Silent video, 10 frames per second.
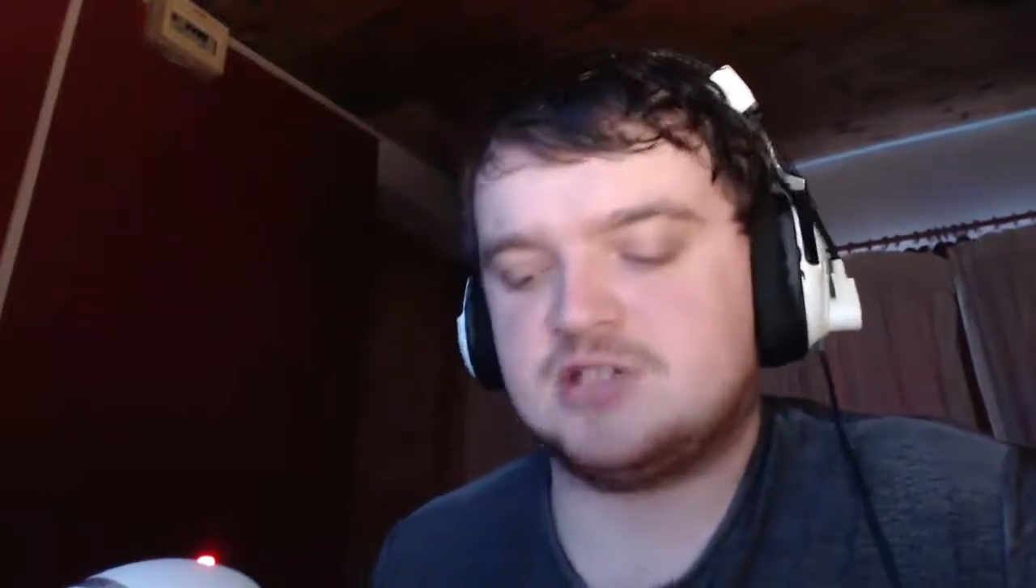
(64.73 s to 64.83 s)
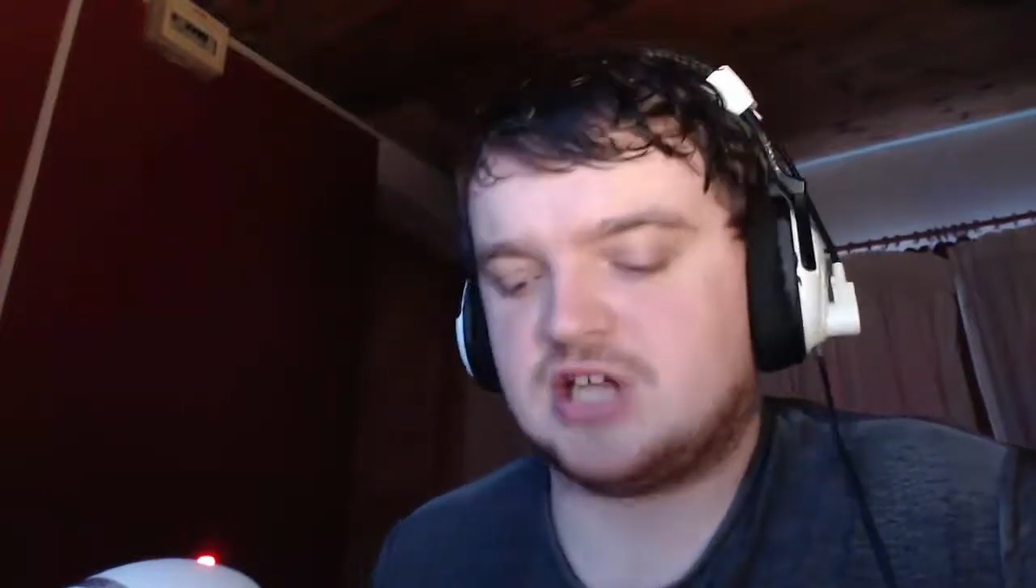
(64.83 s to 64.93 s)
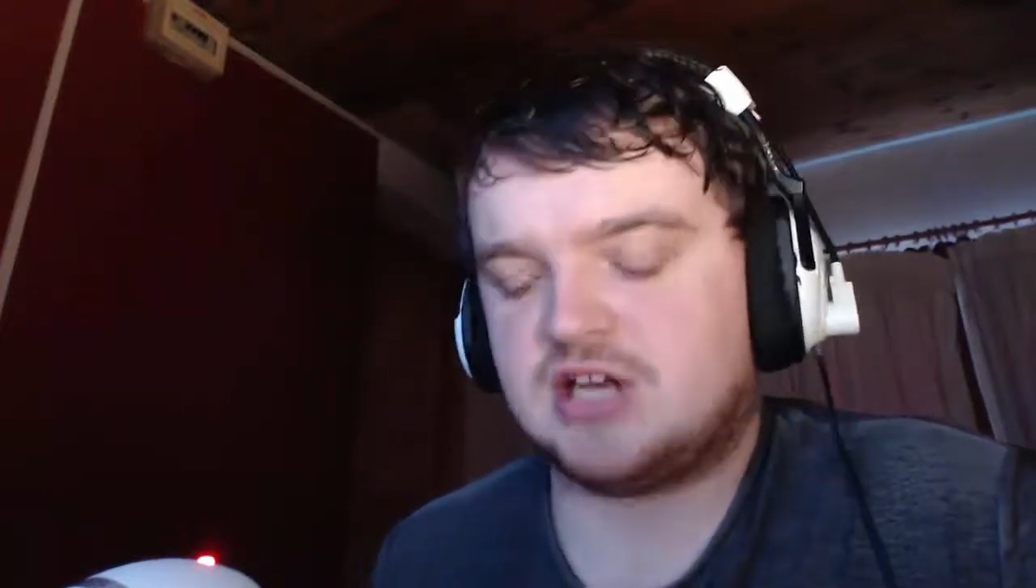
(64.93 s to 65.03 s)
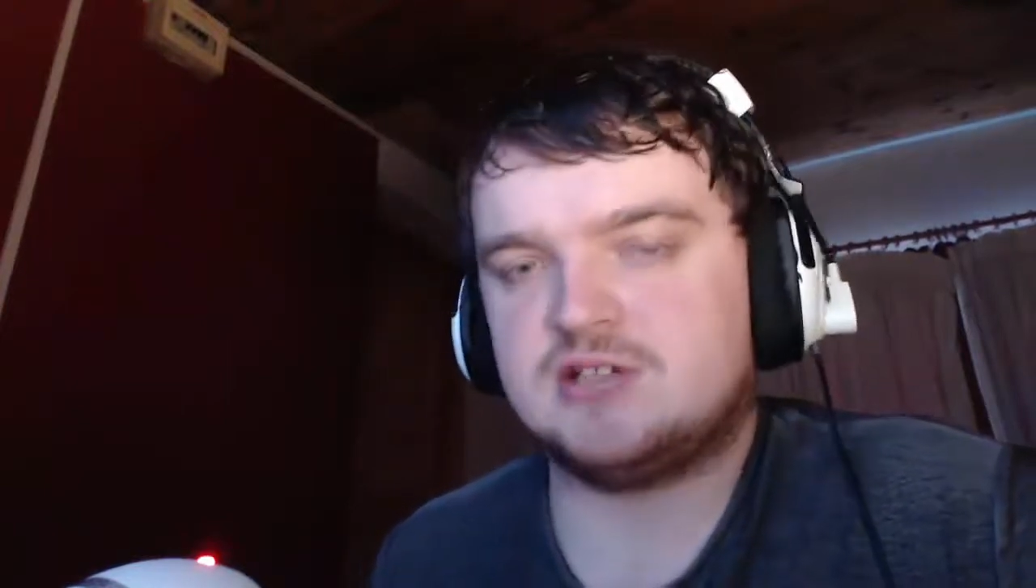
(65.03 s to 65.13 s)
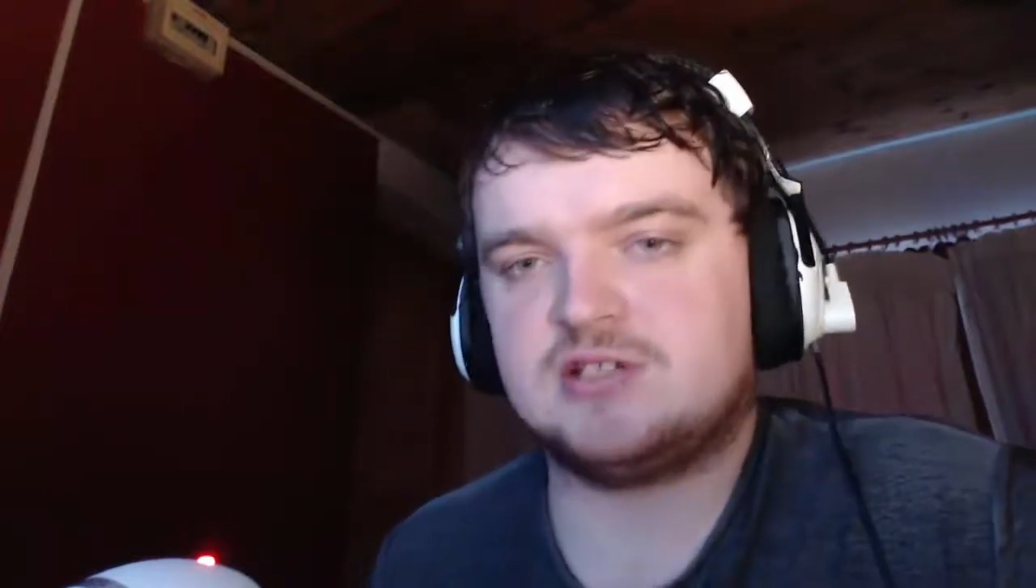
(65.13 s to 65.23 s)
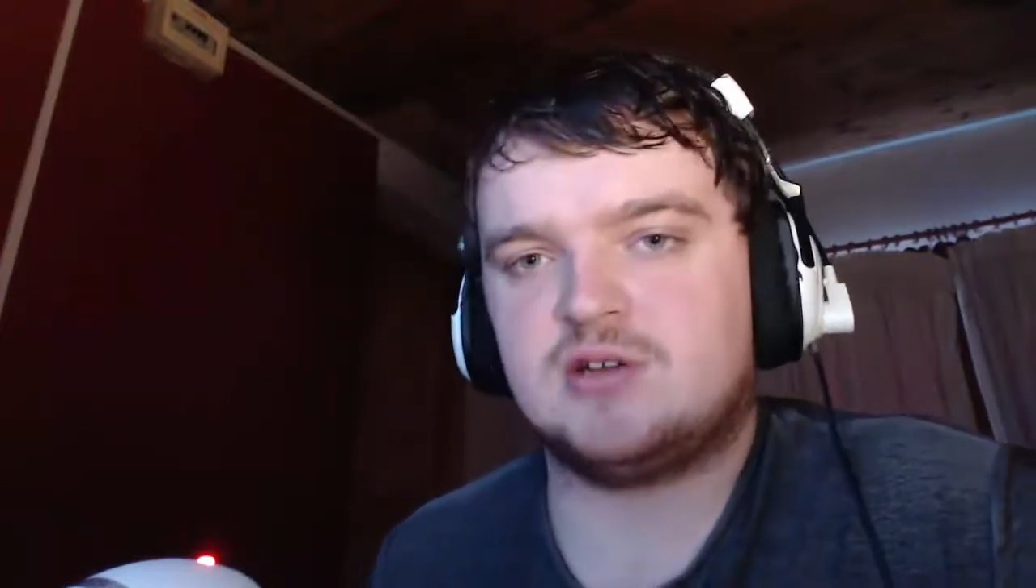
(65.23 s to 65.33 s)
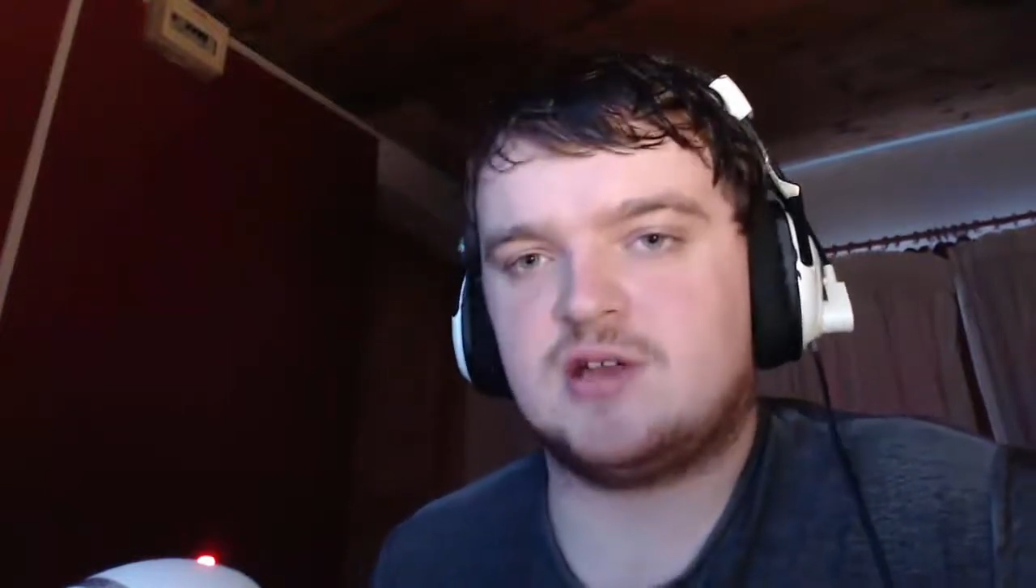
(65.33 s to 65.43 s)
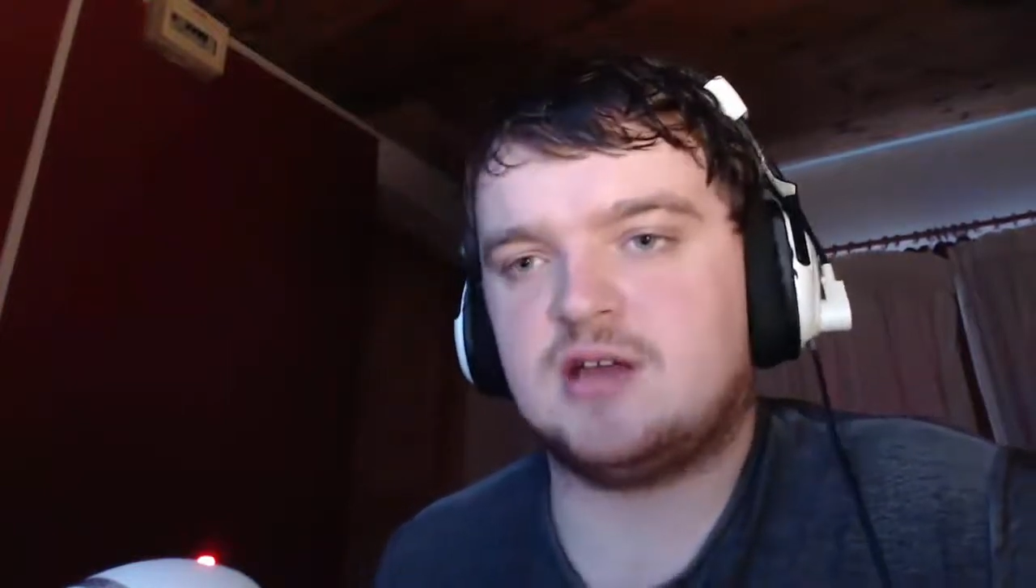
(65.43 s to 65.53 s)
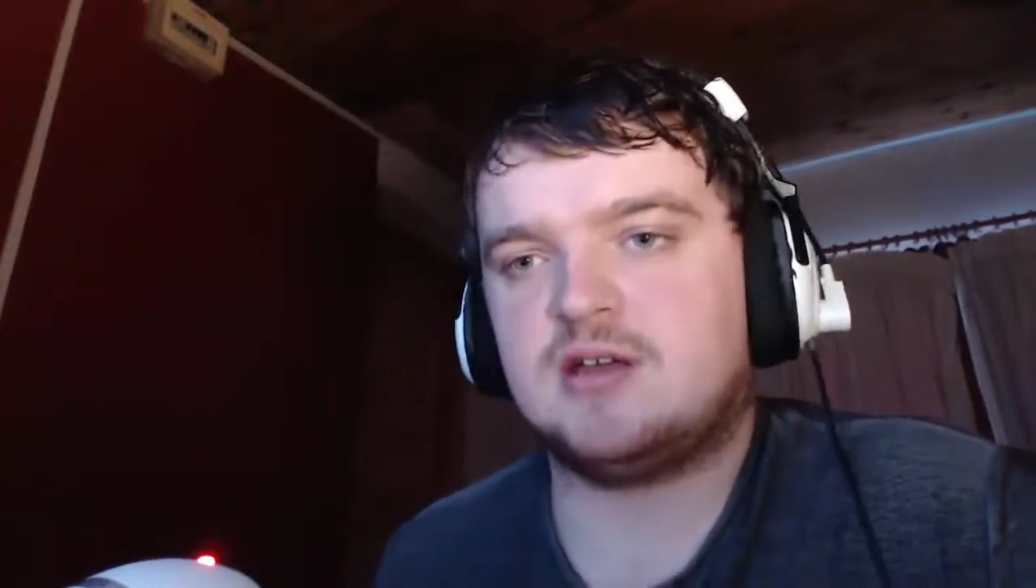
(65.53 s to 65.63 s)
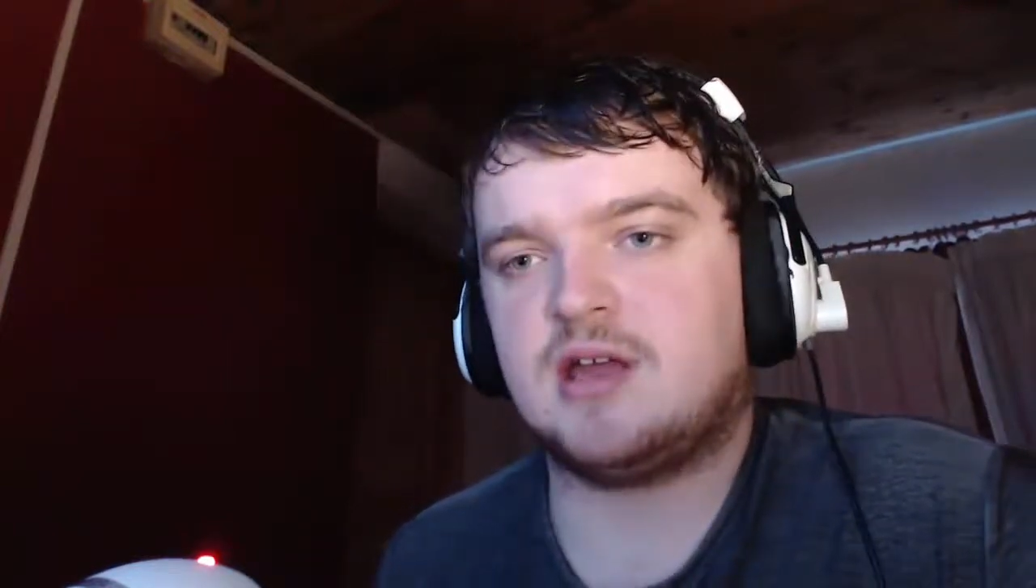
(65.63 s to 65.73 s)
channel so
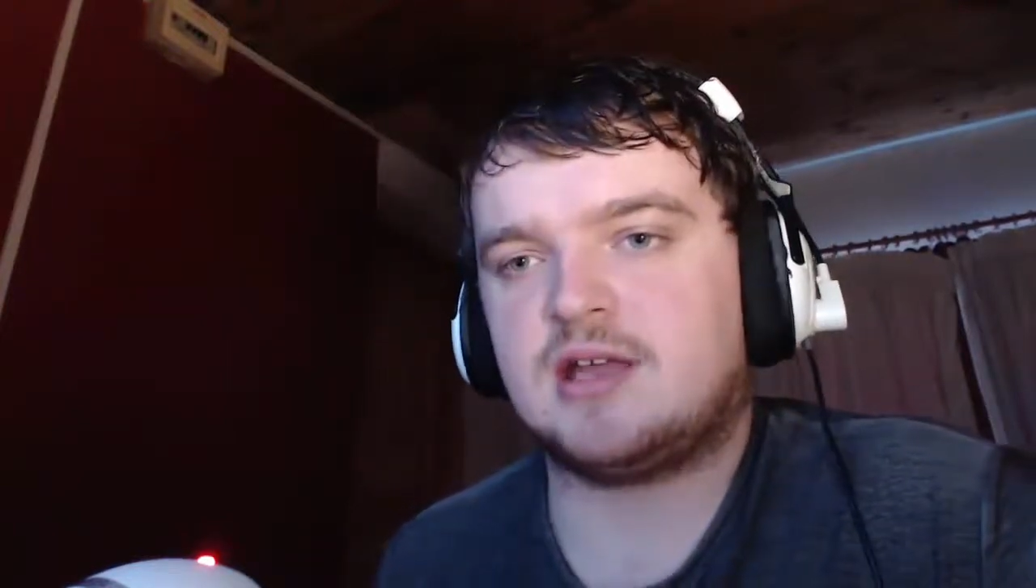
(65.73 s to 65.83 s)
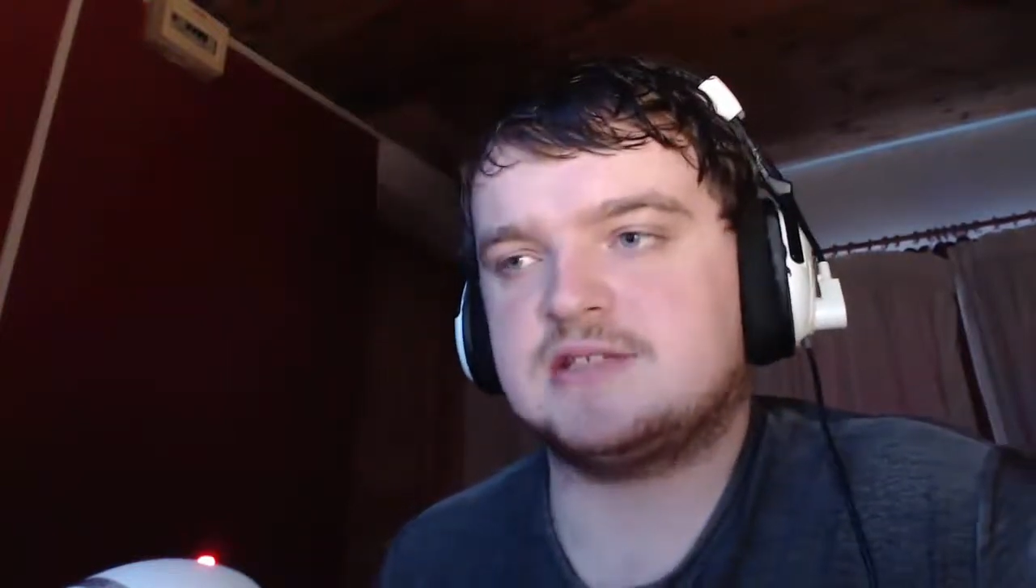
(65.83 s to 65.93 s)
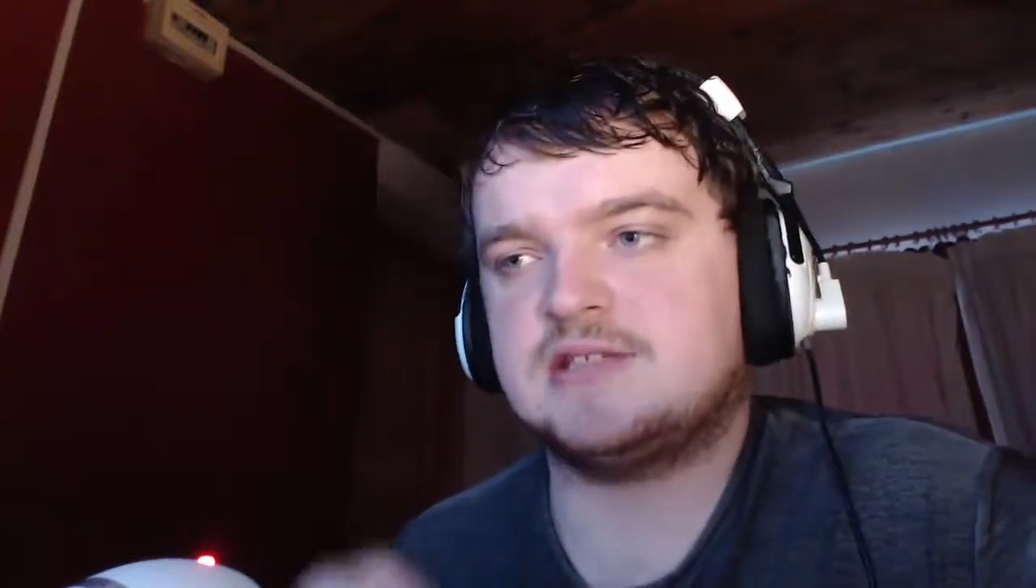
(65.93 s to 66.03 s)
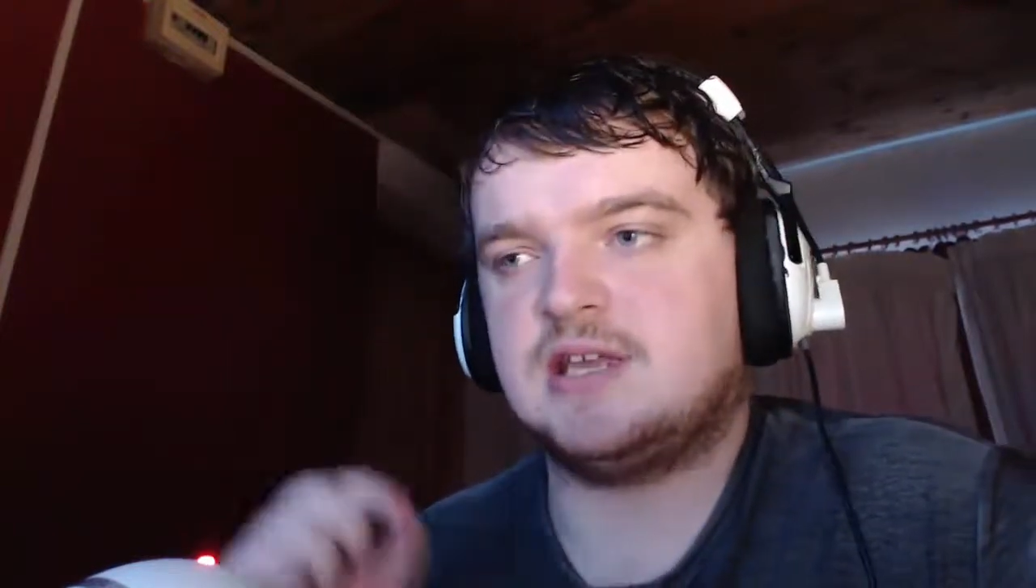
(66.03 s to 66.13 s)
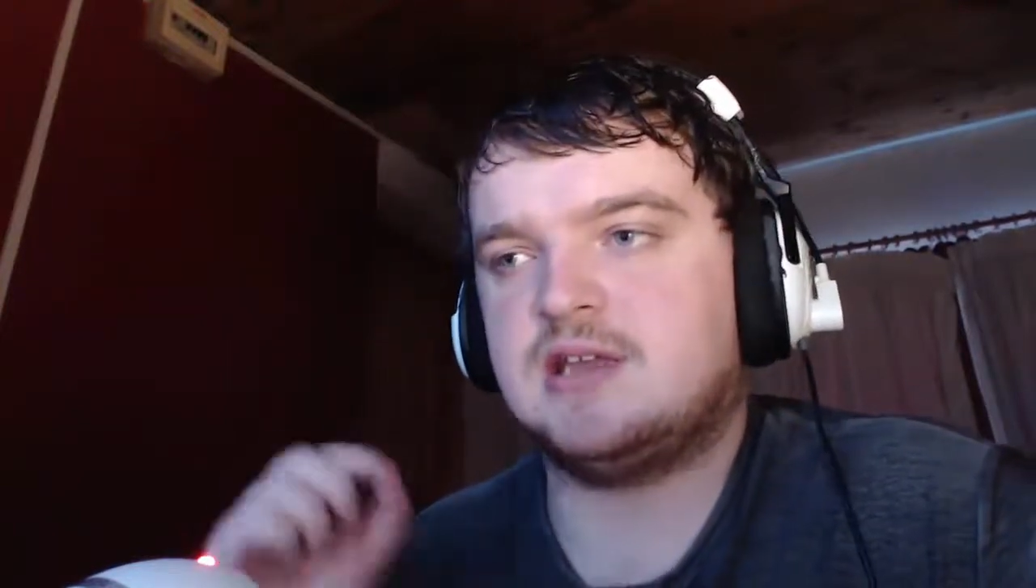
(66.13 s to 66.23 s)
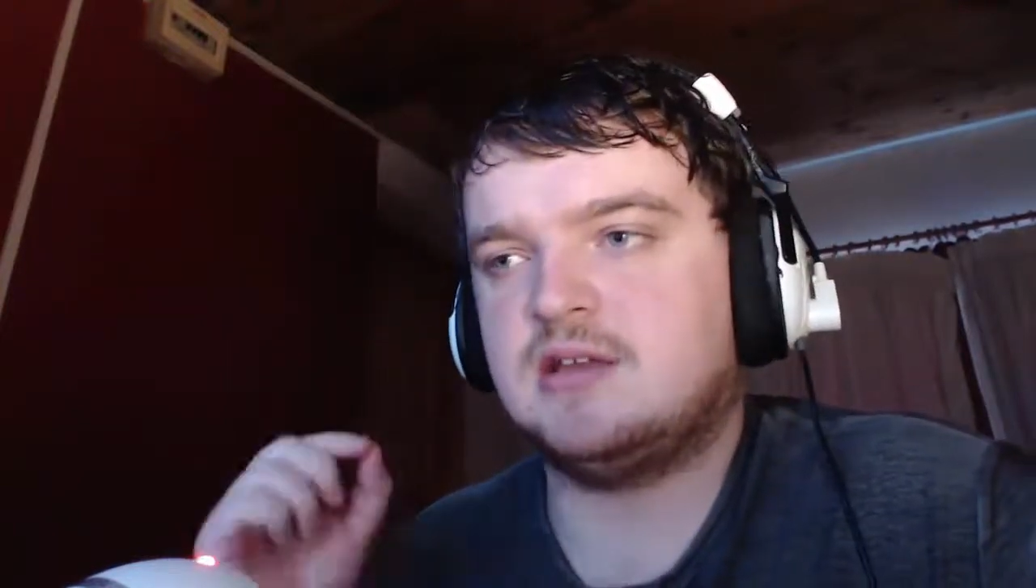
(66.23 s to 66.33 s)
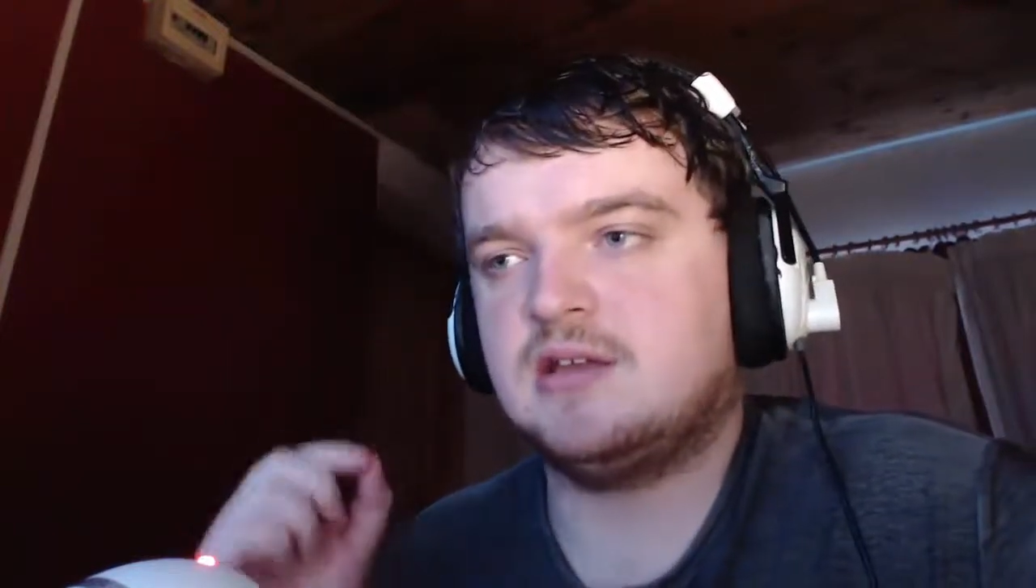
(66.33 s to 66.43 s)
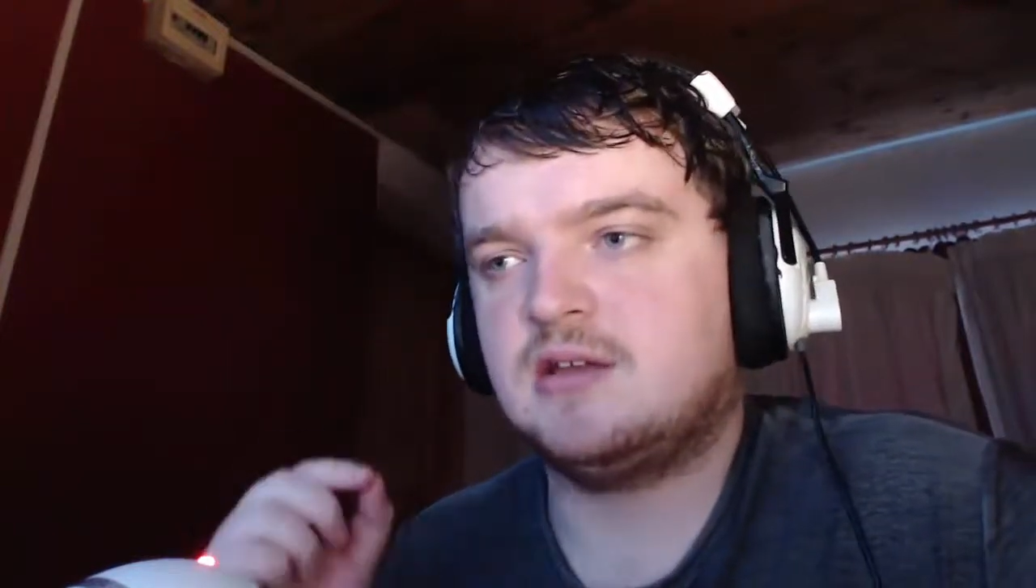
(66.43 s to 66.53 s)
that I can see